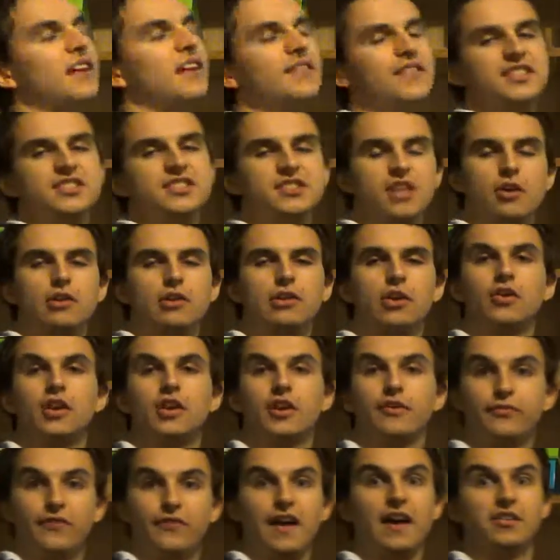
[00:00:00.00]
Earth is no longer
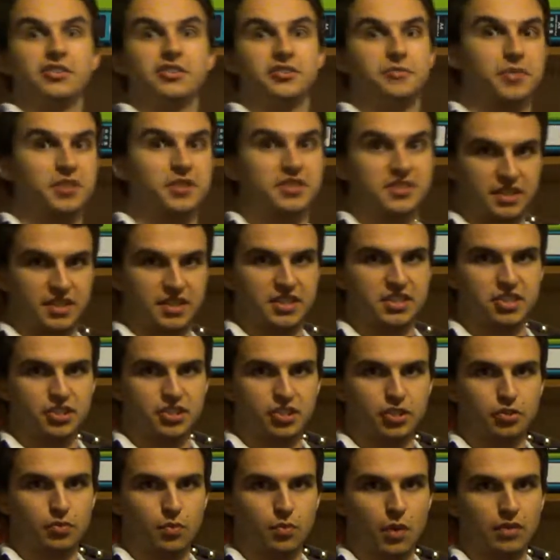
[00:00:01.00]
felt because of this
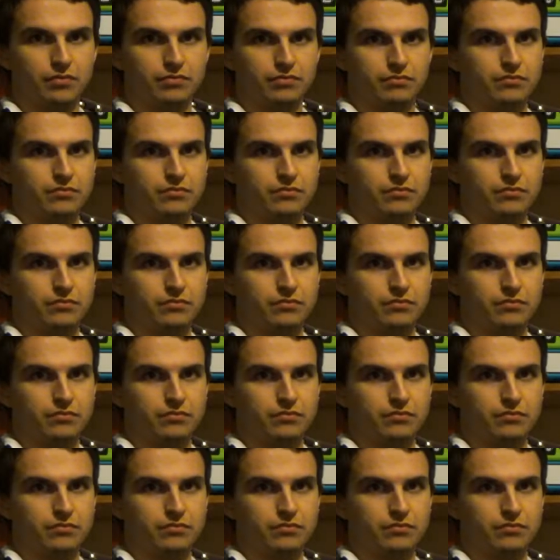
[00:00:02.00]
new one.